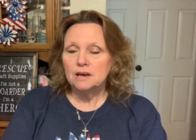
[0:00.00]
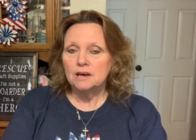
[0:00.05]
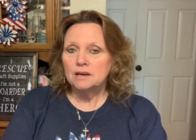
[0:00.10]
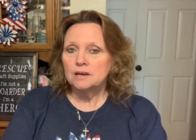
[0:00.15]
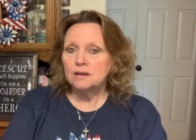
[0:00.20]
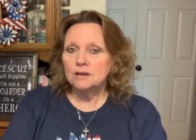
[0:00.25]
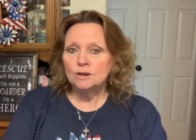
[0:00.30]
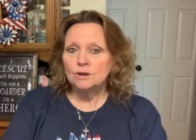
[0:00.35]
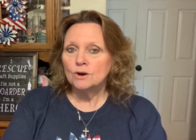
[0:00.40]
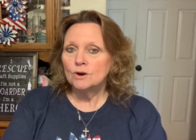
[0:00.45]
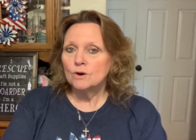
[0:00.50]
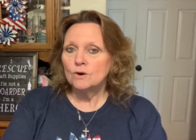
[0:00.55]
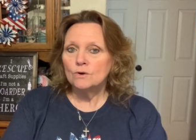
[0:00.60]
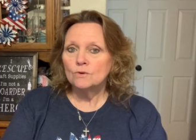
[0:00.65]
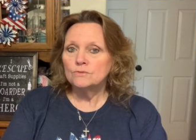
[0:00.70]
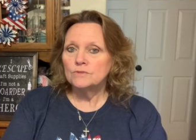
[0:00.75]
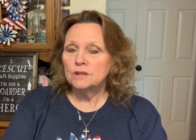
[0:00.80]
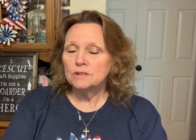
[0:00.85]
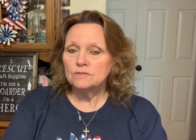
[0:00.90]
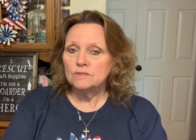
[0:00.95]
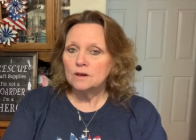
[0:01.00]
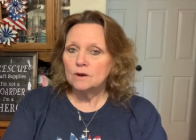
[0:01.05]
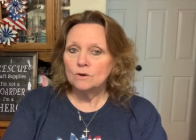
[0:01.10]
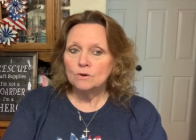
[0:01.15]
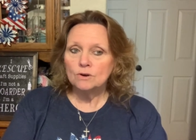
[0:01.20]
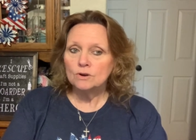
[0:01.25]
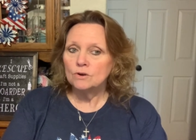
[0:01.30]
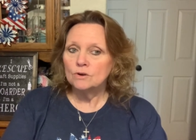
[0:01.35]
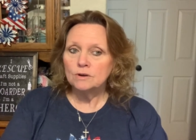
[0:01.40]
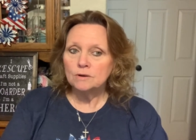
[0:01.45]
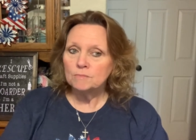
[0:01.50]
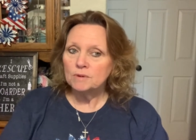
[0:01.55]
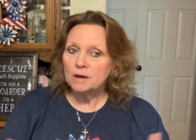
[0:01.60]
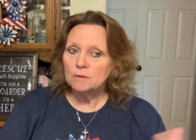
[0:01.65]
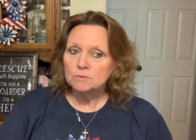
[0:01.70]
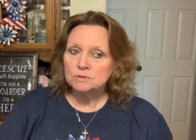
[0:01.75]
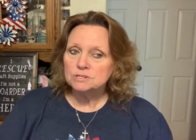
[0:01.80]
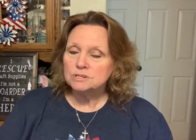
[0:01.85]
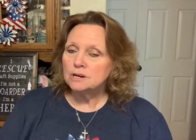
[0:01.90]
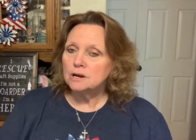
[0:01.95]
you know, that they are going to be
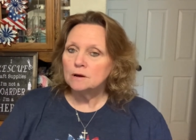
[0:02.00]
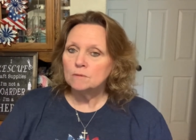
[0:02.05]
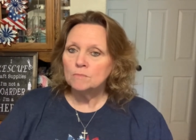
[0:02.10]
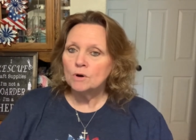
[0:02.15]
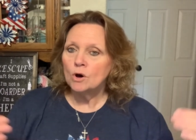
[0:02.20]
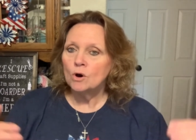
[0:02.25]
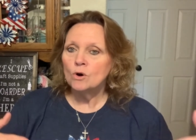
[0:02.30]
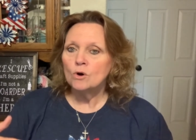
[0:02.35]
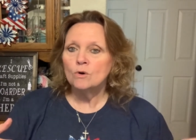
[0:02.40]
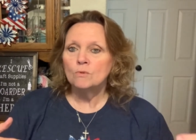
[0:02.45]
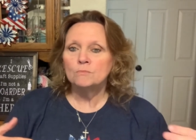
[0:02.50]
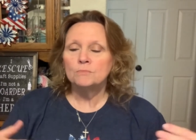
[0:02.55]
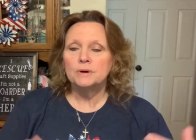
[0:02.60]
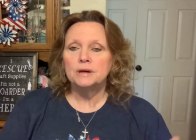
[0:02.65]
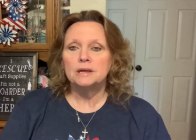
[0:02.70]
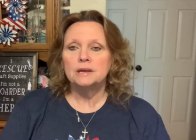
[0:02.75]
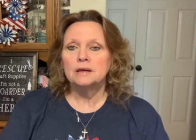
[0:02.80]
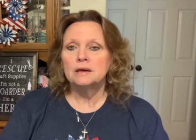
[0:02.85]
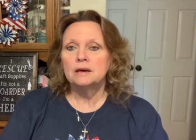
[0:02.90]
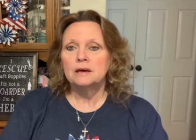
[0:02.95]
able to come home, but